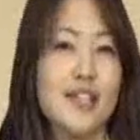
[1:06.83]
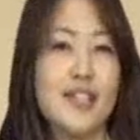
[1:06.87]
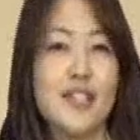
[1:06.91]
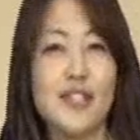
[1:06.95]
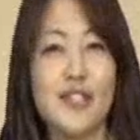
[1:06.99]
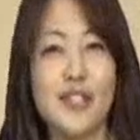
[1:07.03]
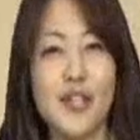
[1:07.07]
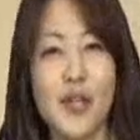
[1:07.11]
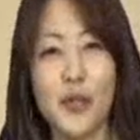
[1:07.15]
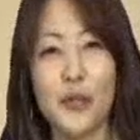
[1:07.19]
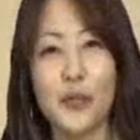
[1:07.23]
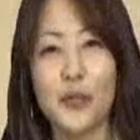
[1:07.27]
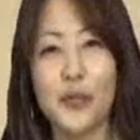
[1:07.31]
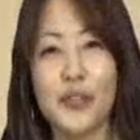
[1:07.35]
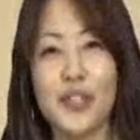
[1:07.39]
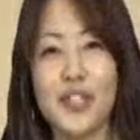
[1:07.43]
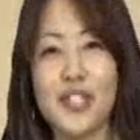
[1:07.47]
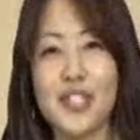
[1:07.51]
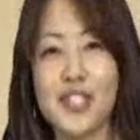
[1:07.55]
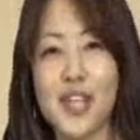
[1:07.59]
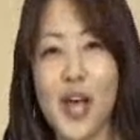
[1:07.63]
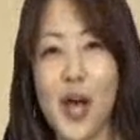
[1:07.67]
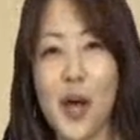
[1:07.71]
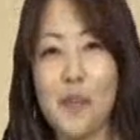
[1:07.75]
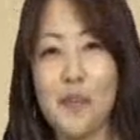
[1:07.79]
So,
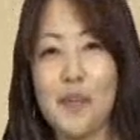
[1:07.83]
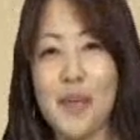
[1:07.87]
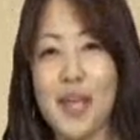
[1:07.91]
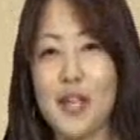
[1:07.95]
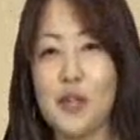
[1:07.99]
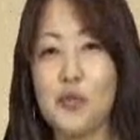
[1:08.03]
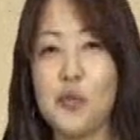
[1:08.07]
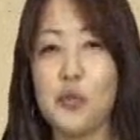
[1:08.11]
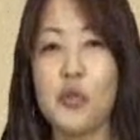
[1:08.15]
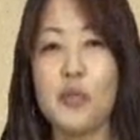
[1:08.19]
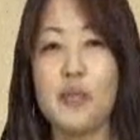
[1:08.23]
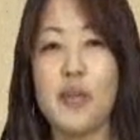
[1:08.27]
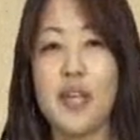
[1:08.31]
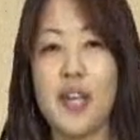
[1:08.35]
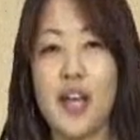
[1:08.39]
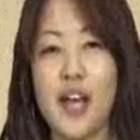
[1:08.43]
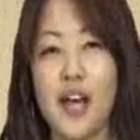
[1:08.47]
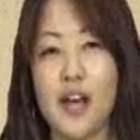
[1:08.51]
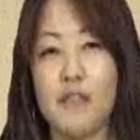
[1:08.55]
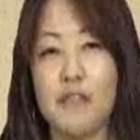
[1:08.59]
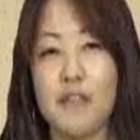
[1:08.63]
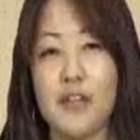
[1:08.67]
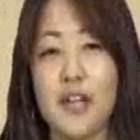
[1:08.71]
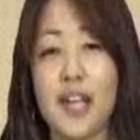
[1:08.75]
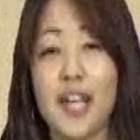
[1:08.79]
the topics we'll be
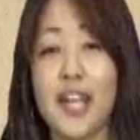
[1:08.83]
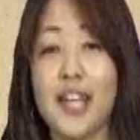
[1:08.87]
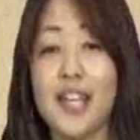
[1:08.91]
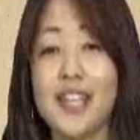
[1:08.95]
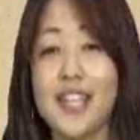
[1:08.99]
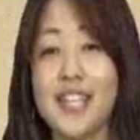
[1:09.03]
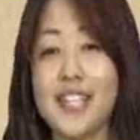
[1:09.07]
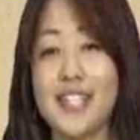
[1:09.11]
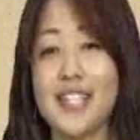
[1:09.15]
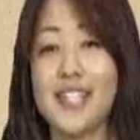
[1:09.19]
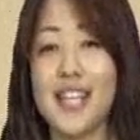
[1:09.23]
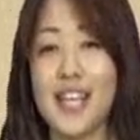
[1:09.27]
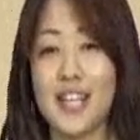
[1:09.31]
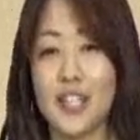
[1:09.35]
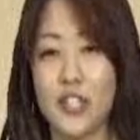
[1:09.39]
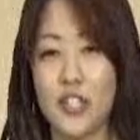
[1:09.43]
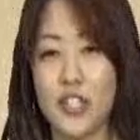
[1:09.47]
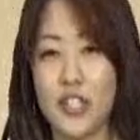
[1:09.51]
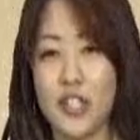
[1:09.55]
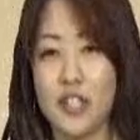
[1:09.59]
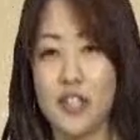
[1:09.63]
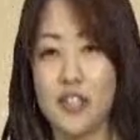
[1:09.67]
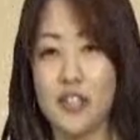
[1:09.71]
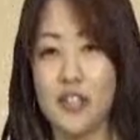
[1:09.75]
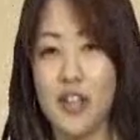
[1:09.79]
covering in this
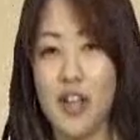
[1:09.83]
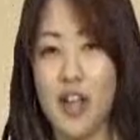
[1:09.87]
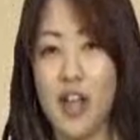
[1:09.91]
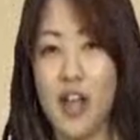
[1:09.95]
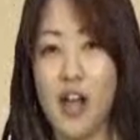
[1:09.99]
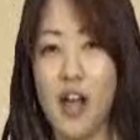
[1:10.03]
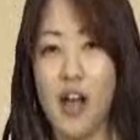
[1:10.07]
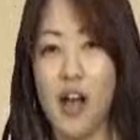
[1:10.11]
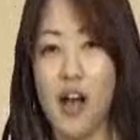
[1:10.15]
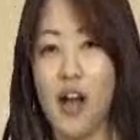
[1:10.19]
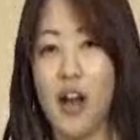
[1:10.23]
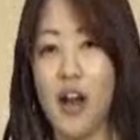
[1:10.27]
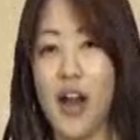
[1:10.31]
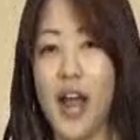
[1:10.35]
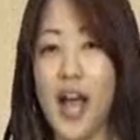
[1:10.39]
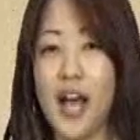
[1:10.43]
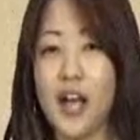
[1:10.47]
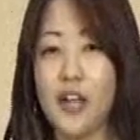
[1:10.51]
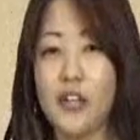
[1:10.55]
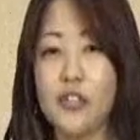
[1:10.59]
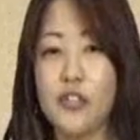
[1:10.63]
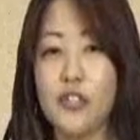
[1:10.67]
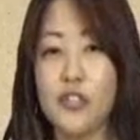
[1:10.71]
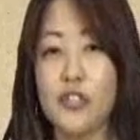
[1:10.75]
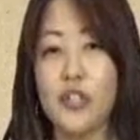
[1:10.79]
session are
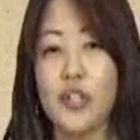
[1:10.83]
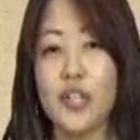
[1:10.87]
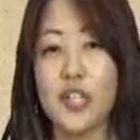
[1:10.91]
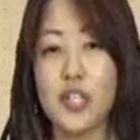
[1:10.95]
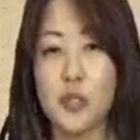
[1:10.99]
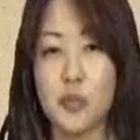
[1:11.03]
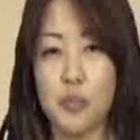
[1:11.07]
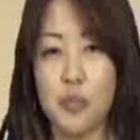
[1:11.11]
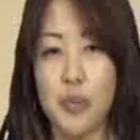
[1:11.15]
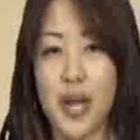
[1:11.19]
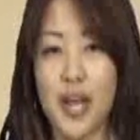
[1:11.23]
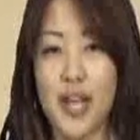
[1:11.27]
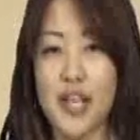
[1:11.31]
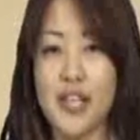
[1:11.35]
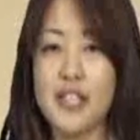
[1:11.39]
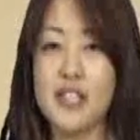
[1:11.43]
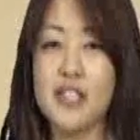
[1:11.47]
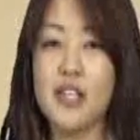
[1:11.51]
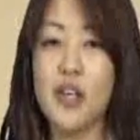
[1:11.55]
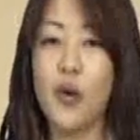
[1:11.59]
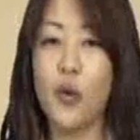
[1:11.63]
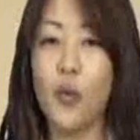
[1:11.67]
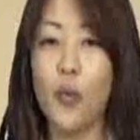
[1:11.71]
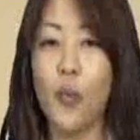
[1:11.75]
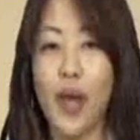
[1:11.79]
how to
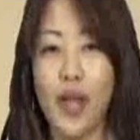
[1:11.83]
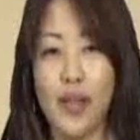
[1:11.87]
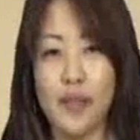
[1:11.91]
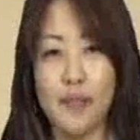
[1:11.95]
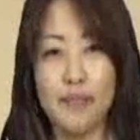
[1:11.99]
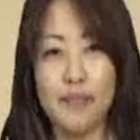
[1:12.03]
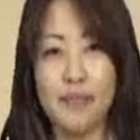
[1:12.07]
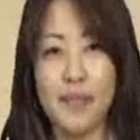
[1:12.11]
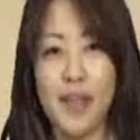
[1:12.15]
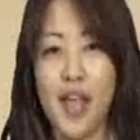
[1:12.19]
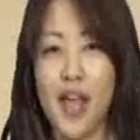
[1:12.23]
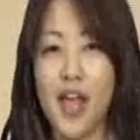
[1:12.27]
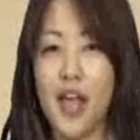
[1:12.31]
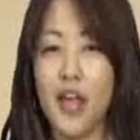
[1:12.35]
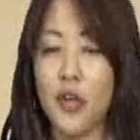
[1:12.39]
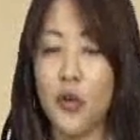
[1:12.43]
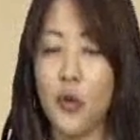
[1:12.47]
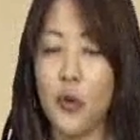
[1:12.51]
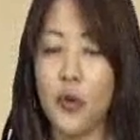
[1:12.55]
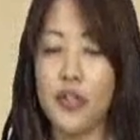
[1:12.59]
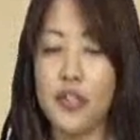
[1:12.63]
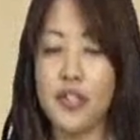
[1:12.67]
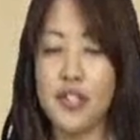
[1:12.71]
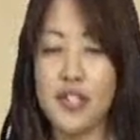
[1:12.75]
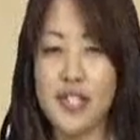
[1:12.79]
express 1.
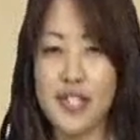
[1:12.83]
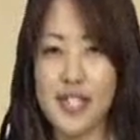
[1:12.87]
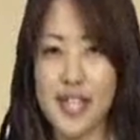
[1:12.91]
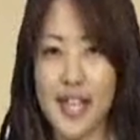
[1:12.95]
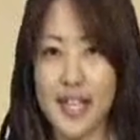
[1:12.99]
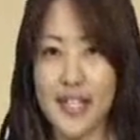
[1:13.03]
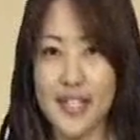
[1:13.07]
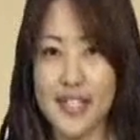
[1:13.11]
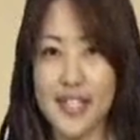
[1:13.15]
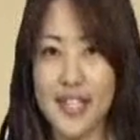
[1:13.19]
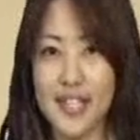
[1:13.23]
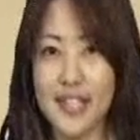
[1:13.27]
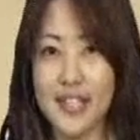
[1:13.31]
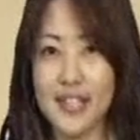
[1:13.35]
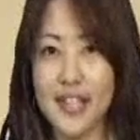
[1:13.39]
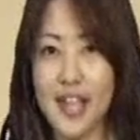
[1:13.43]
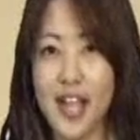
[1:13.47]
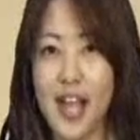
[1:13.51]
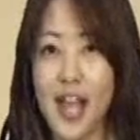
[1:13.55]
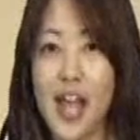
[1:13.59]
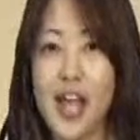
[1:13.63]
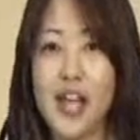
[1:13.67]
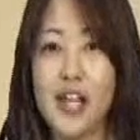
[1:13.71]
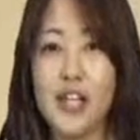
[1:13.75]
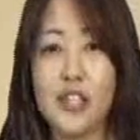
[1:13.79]
Your understanding,
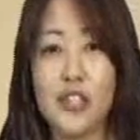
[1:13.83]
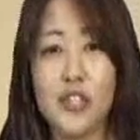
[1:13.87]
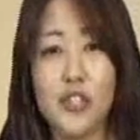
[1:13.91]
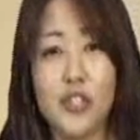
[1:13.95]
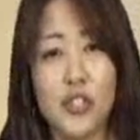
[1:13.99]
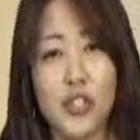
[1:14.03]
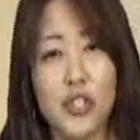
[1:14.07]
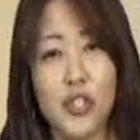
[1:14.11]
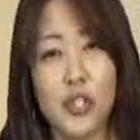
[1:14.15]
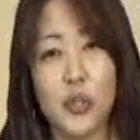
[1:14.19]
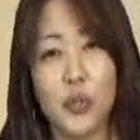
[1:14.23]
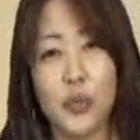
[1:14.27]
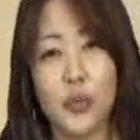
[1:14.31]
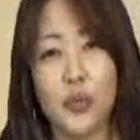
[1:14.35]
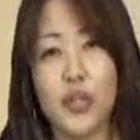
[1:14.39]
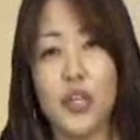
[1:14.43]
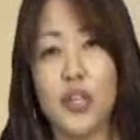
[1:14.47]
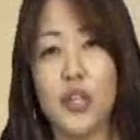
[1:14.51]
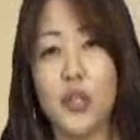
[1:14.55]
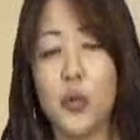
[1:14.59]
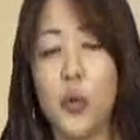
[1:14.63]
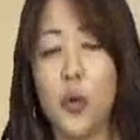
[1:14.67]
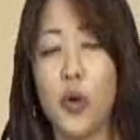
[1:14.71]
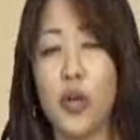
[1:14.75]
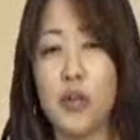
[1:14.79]
2.
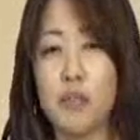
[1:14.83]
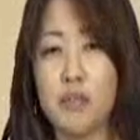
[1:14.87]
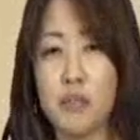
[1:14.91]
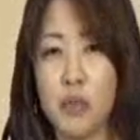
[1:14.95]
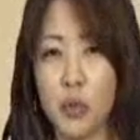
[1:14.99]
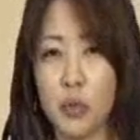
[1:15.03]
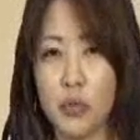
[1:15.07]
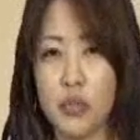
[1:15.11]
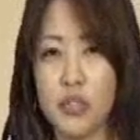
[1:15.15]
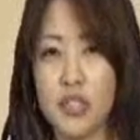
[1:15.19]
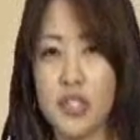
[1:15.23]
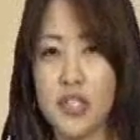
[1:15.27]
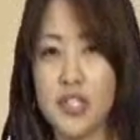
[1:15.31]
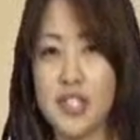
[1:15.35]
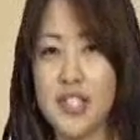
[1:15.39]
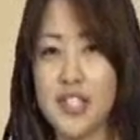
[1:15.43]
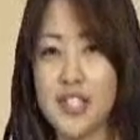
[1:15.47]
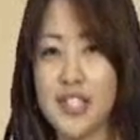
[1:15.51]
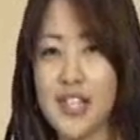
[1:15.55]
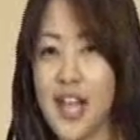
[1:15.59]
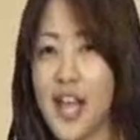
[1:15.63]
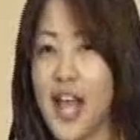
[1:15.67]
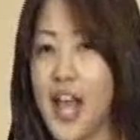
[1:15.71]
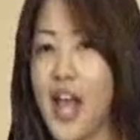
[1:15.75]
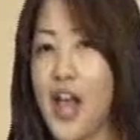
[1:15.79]
Your
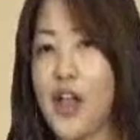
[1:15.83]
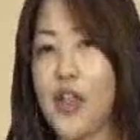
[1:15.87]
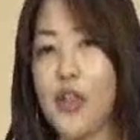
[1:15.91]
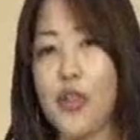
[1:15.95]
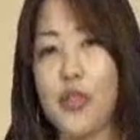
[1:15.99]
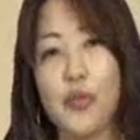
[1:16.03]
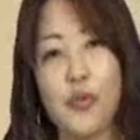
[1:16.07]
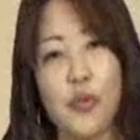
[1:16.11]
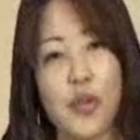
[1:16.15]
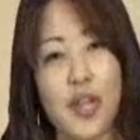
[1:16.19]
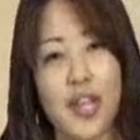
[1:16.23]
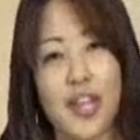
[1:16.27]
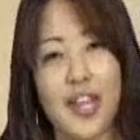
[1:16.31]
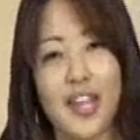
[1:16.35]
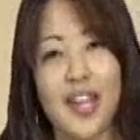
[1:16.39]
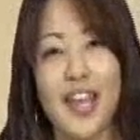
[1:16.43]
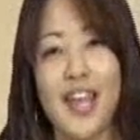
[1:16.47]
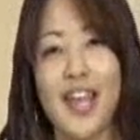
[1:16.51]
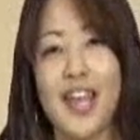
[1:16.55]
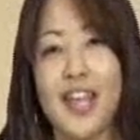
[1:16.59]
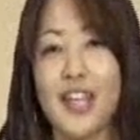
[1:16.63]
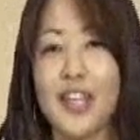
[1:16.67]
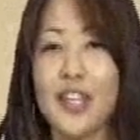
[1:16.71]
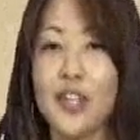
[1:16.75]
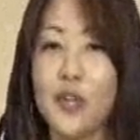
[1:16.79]
emotions, 3.
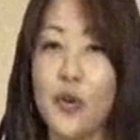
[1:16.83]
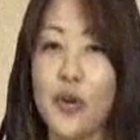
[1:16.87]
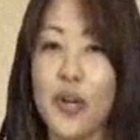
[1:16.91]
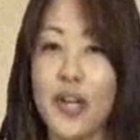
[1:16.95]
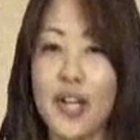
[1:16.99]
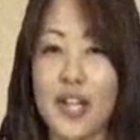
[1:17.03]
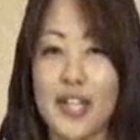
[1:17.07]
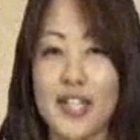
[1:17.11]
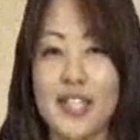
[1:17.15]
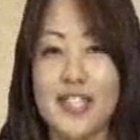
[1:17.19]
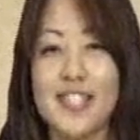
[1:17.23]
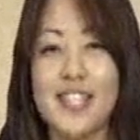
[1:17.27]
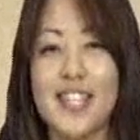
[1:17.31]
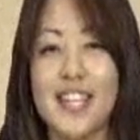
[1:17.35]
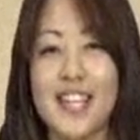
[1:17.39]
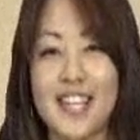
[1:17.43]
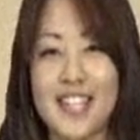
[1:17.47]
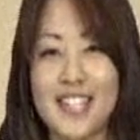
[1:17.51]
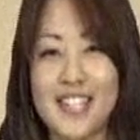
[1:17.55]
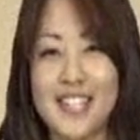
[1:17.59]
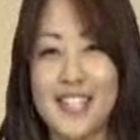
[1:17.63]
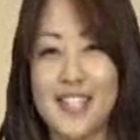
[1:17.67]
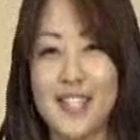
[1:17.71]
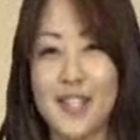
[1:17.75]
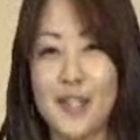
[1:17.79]
Your
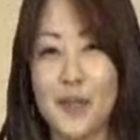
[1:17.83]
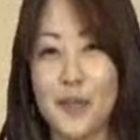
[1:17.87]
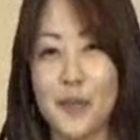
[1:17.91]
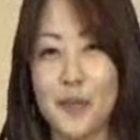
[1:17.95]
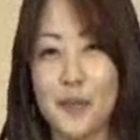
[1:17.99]
ideas.